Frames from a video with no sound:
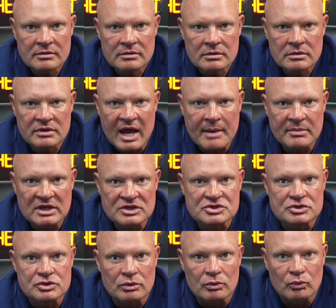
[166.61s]
That means you're
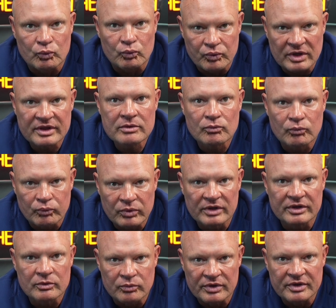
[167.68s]
doing really, really,
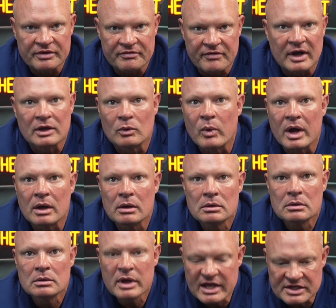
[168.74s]
really fucking well.
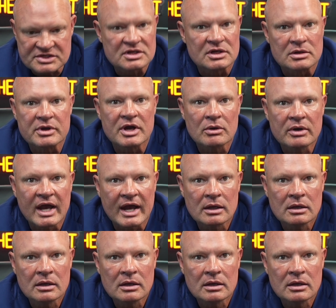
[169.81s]
It's going to be okay.